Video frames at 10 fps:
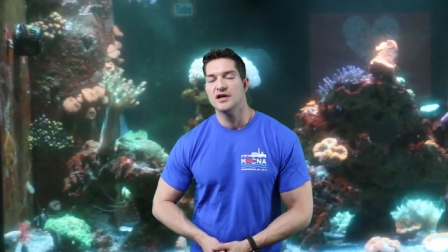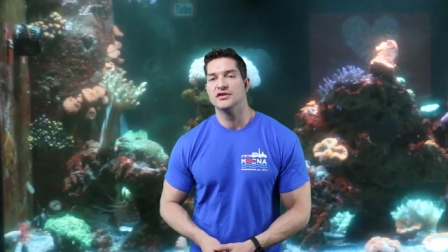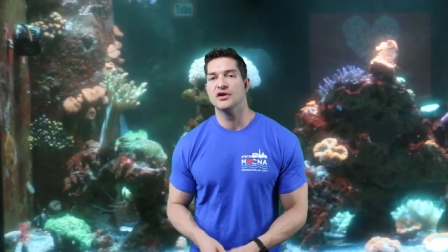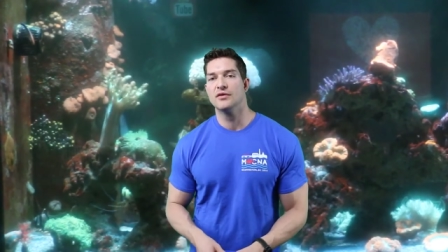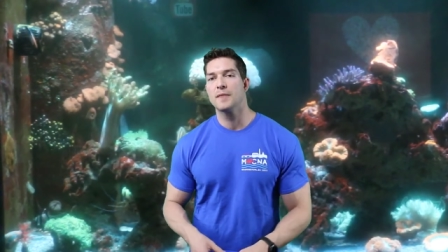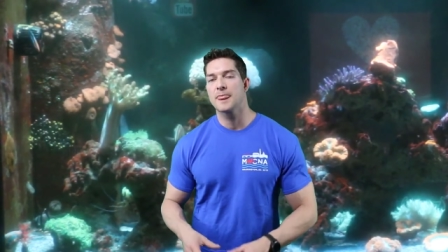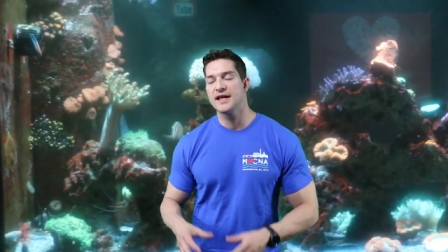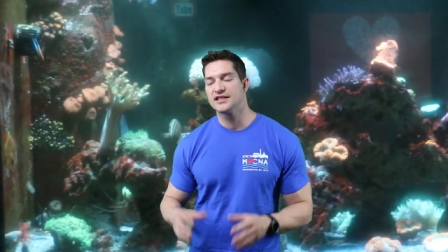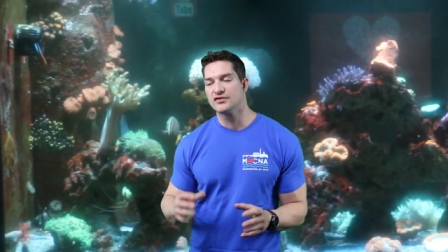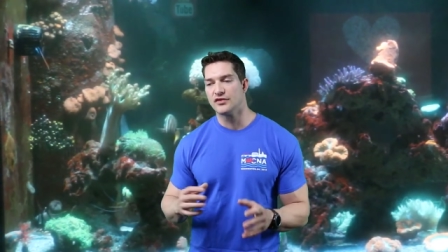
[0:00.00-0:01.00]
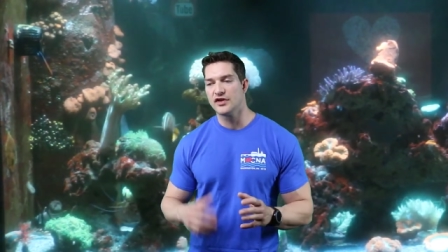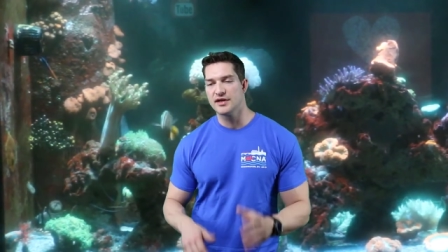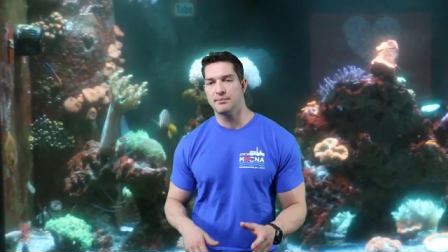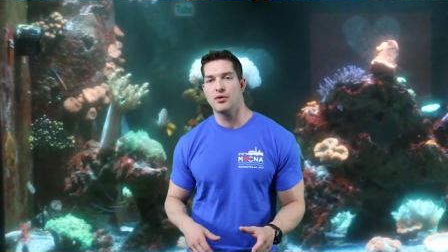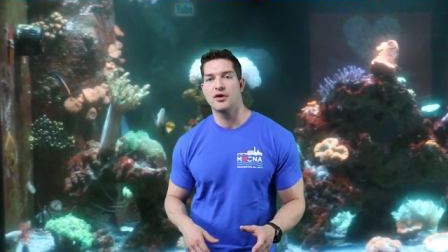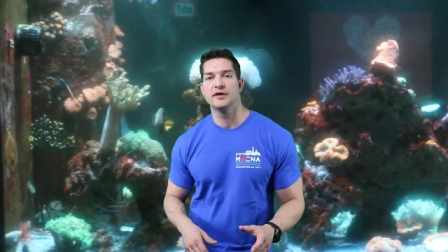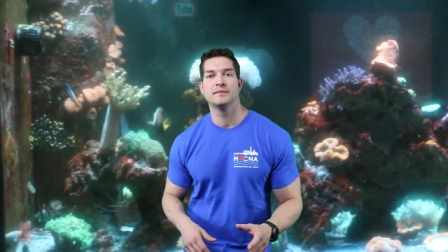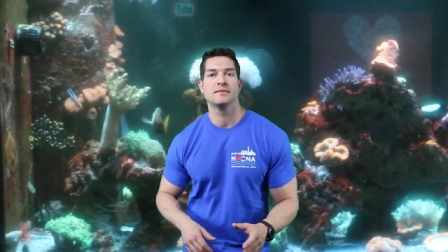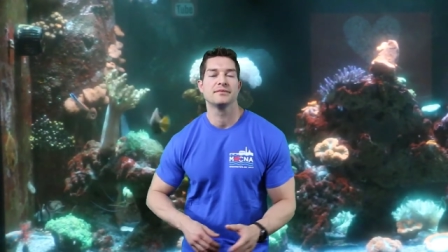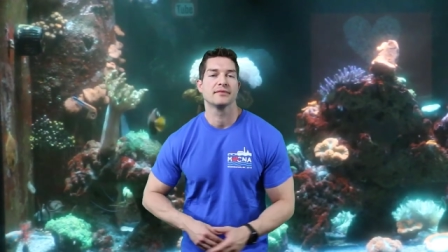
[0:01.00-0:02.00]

So this is really important